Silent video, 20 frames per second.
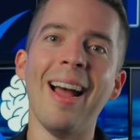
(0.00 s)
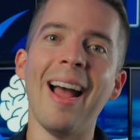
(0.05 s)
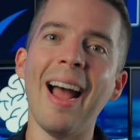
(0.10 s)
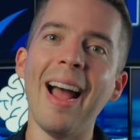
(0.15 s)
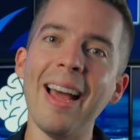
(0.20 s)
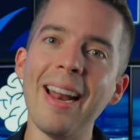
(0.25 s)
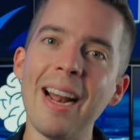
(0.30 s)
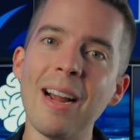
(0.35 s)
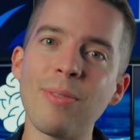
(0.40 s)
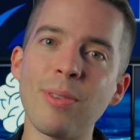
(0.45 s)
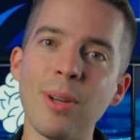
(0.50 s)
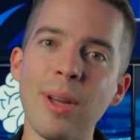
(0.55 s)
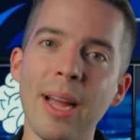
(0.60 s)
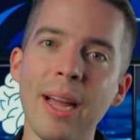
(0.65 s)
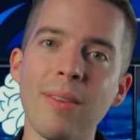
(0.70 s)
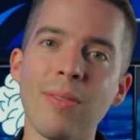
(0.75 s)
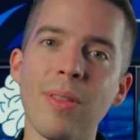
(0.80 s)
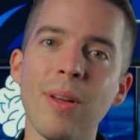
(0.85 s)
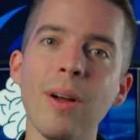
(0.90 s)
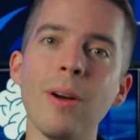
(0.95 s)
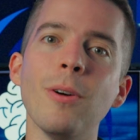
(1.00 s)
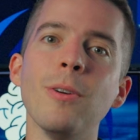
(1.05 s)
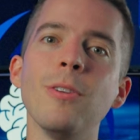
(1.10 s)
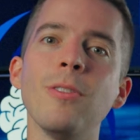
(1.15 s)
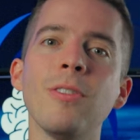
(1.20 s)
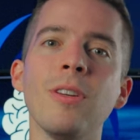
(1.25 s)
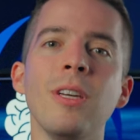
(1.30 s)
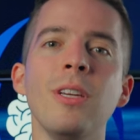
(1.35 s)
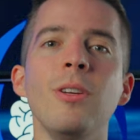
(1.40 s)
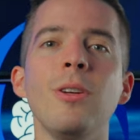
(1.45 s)
And after you have
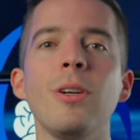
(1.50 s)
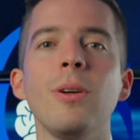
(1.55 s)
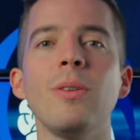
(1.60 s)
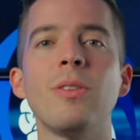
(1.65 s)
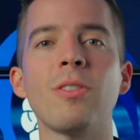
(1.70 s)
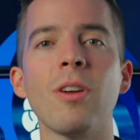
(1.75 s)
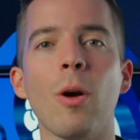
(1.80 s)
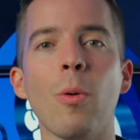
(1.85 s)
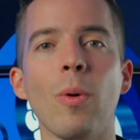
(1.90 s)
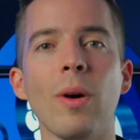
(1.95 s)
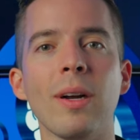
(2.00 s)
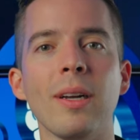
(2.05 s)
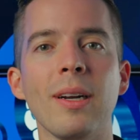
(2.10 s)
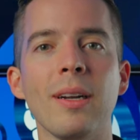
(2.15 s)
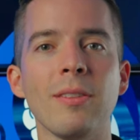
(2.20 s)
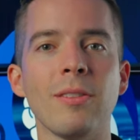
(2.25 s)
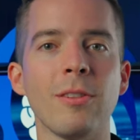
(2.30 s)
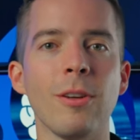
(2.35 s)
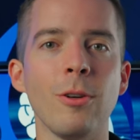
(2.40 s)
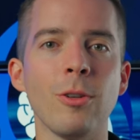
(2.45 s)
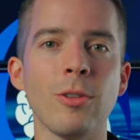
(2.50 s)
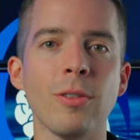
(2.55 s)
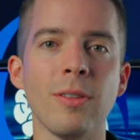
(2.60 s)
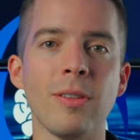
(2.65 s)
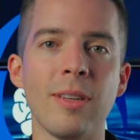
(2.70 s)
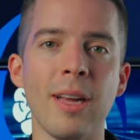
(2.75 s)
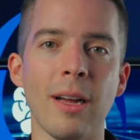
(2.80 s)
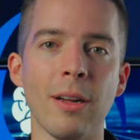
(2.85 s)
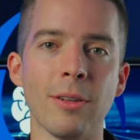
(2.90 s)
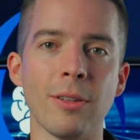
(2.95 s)
those, you can start working on social
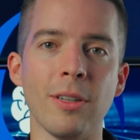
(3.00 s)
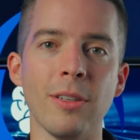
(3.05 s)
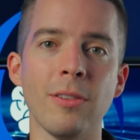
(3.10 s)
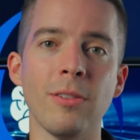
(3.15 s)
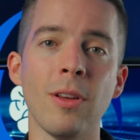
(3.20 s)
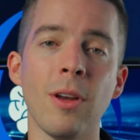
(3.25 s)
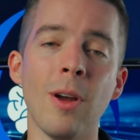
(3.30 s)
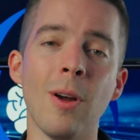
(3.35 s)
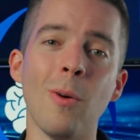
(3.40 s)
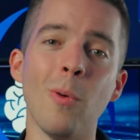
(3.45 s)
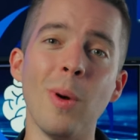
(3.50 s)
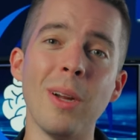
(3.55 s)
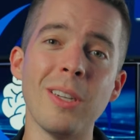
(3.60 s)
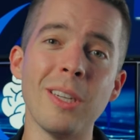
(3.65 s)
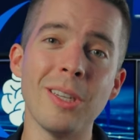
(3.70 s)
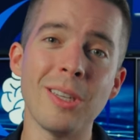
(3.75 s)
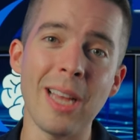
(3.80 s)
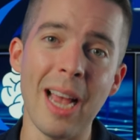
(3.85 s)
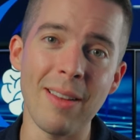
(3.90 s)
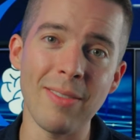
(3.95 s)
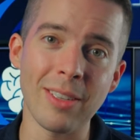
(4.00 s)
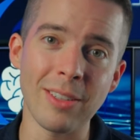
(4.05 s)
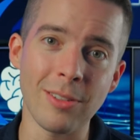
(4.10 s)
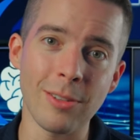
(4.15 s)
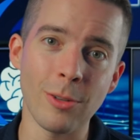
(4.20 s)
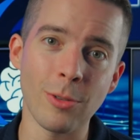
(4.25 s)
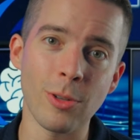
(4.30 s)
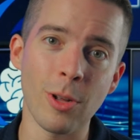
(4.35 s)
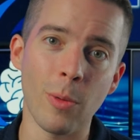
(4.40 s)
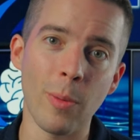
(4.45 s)
intelligence, which is having
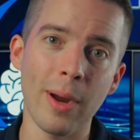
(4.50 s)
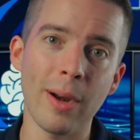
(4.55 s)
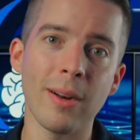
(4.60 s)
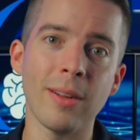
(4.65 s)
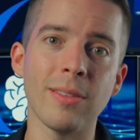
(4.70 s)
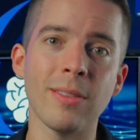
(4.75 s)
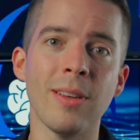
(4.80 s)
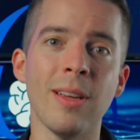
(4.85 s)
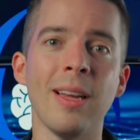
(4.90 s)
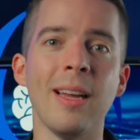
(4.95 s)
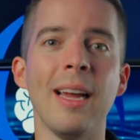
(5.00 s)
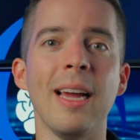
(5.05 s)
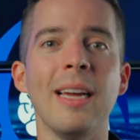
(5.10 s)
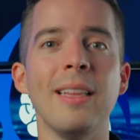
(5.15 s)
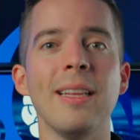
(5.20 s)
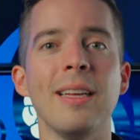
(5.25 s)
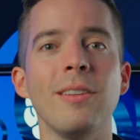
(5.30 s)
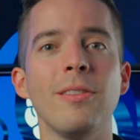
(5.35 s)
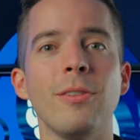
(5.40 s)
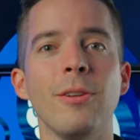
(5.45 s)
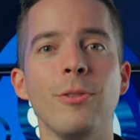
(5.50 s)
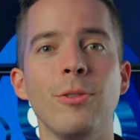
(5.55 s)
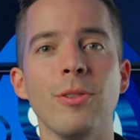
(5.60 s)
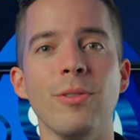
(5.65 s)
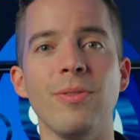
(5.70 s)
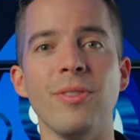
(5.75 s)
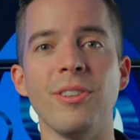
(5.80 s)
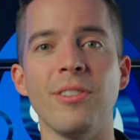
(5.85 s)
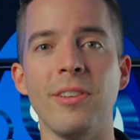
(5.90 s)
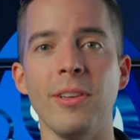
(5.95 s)
social awareness and then social
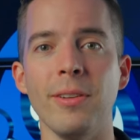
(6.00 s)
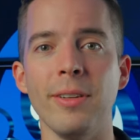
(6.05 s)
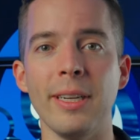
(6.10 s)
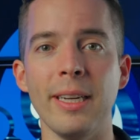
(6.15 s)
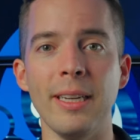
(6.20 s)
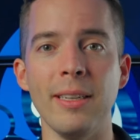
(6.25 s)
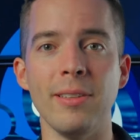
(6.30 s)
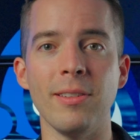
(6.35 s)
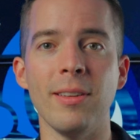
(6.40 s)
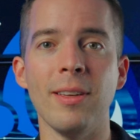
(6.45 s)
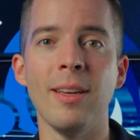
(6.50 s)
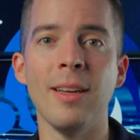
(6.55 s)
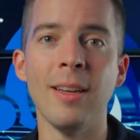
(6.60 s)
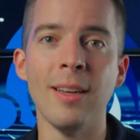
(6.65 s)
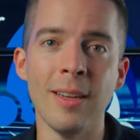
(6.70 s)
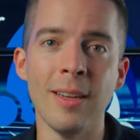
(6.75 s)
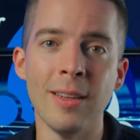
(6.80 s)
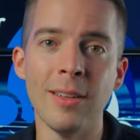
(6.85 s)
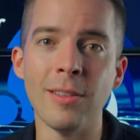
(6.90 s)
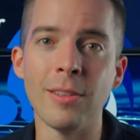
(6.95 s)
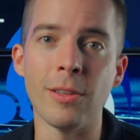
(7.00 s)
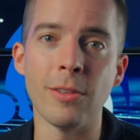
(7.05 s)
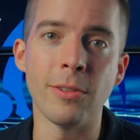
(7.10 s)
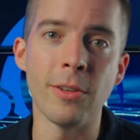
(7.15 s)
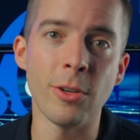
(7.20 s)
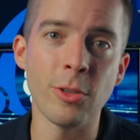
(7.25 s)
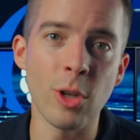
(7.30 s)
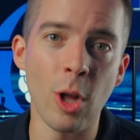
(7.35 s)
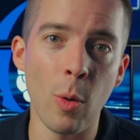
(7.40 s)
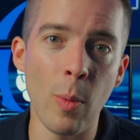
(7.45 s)
facilities. So
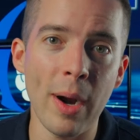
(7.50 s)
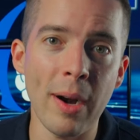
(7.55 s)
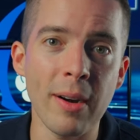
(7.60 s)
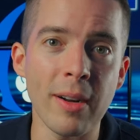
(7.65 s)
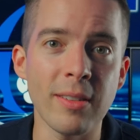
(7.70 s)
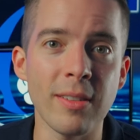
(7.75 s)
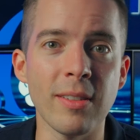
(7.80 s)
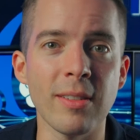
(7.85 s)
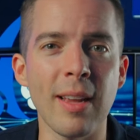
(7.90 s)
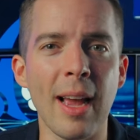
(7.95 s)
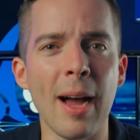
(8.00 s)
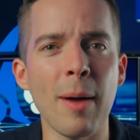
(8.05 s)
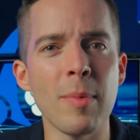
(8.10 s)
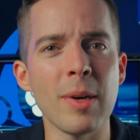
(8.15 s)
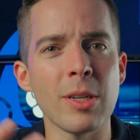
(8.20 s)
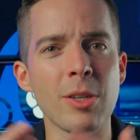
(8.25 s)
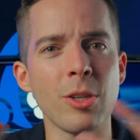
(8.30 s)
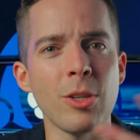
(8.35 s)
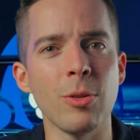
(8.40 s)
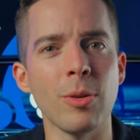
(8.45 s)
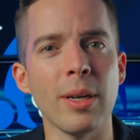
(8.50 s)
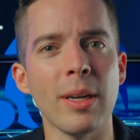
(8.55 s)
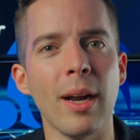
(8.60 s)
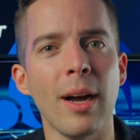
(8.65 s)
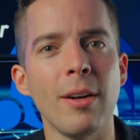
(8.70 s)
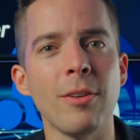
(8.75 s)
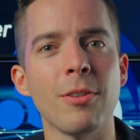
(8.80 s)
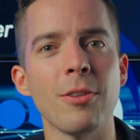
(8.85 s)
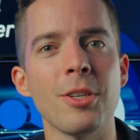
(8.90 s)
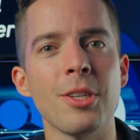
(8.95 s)
social awareness is how much you can
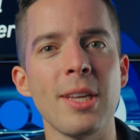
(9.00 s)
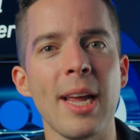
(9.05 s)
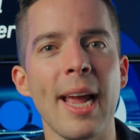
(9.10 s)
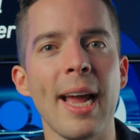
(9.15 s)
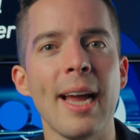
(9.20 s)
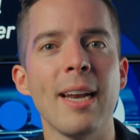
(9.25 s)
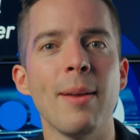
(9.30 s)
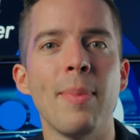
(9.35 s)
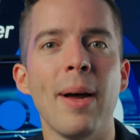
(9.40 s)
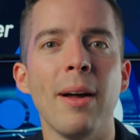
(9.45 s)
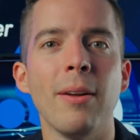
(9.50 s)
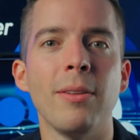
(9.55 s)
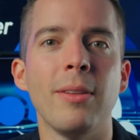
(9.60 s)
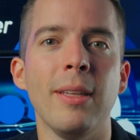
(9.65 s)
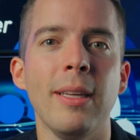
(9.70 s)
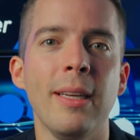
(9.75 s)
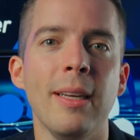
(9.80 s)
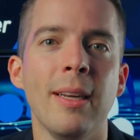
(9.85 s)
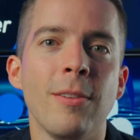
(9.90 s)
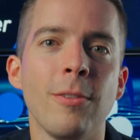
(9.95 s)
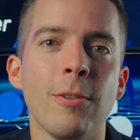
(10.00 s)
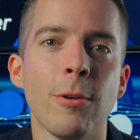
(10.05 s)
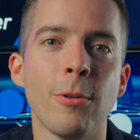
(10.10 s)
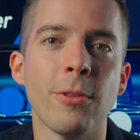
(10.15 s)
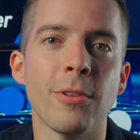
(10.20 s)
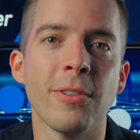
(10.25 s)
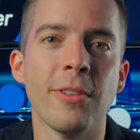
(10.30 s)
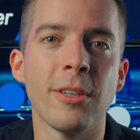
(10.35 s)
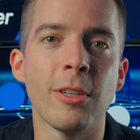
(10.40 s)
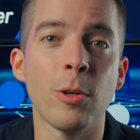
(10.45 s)
understand about the social
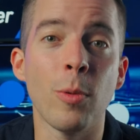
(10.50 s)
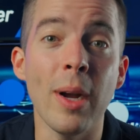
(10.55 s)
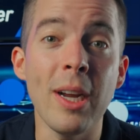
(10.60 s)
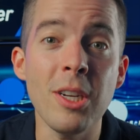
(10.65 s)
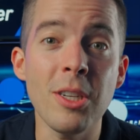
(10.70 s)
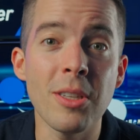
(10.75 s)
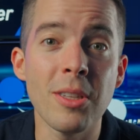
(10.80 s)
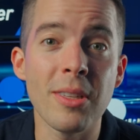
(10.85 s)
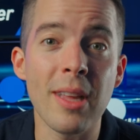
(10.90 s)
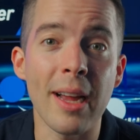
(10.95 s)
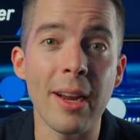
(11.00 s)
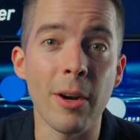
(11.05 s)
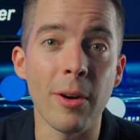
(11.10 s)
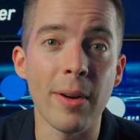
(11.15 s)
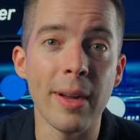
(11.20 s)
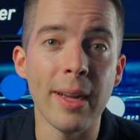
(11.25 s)
situations that you're